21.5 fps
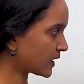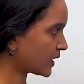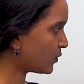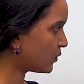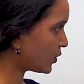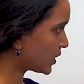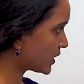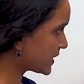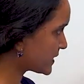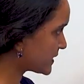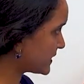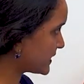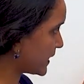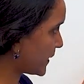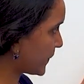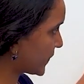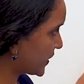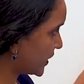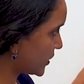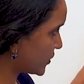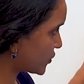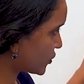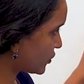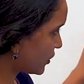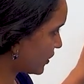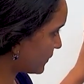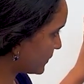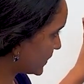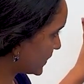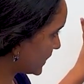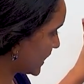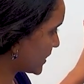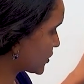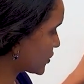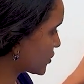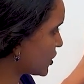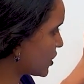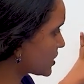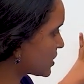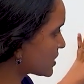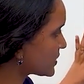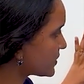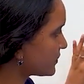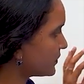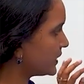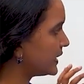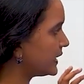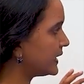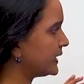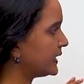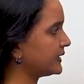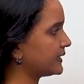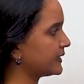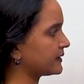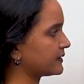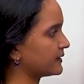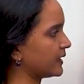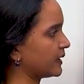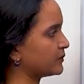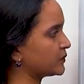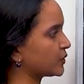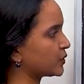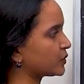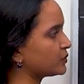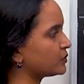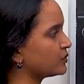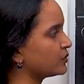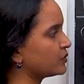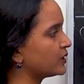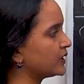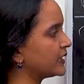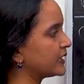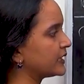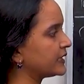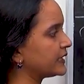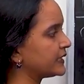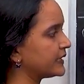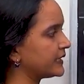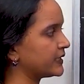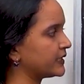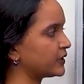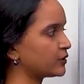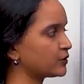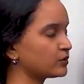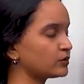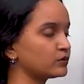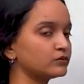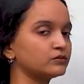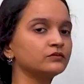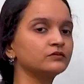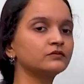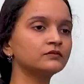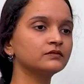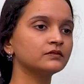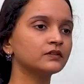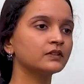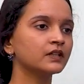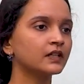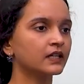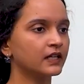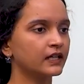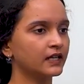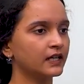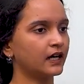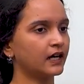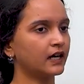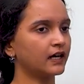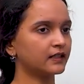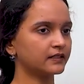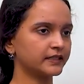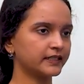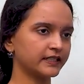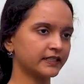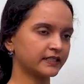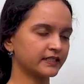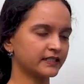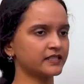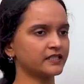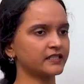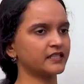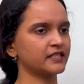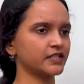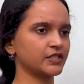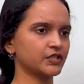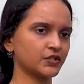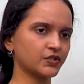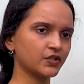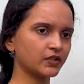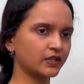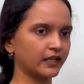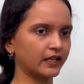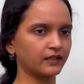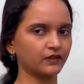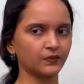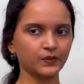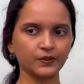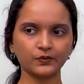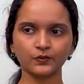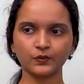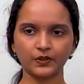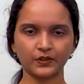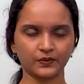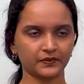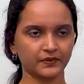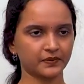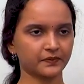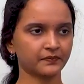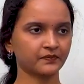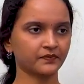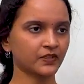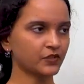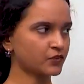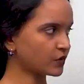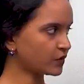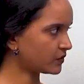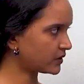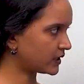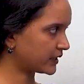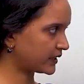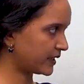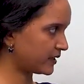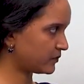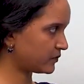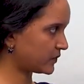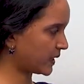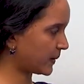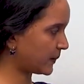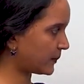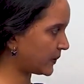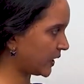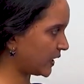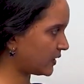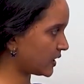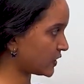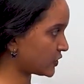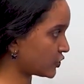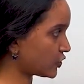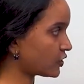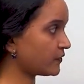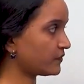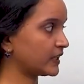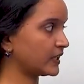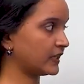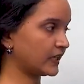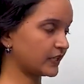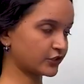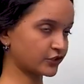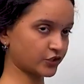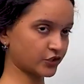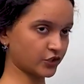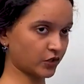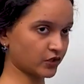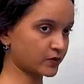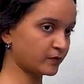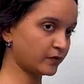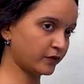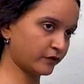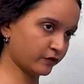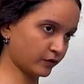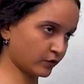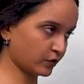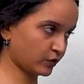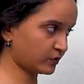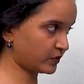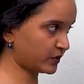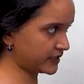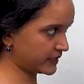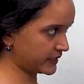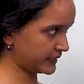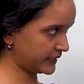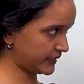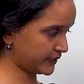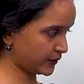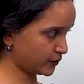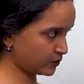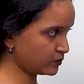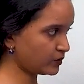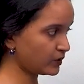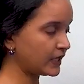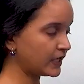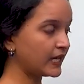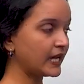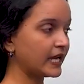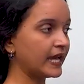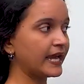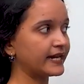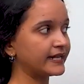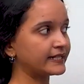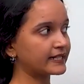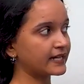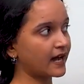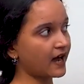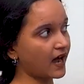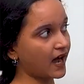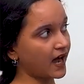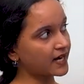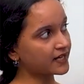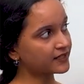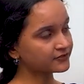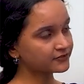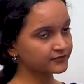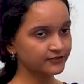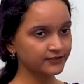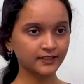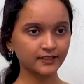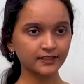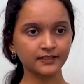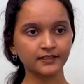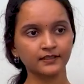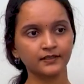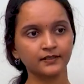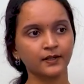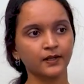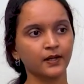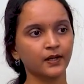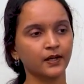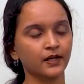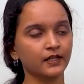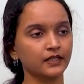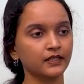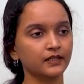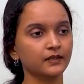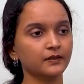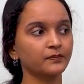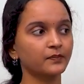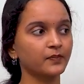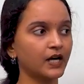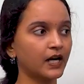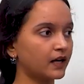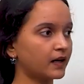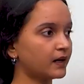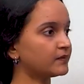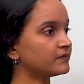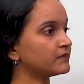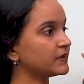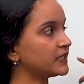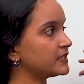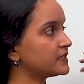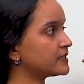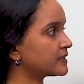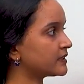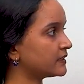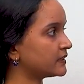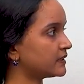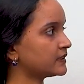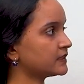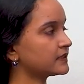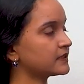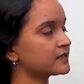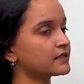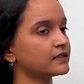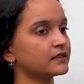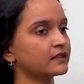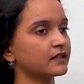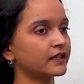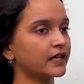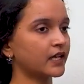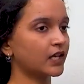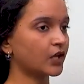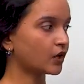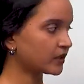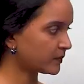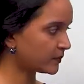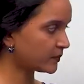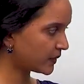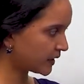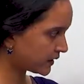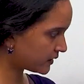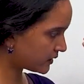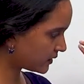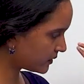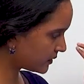What is the temperature of the lead shots? We heated them to T2 degrees Celsius or Kelvin, whatever. So, the temperature of the lead shots before was T2, and after inserting this in the calorimeter,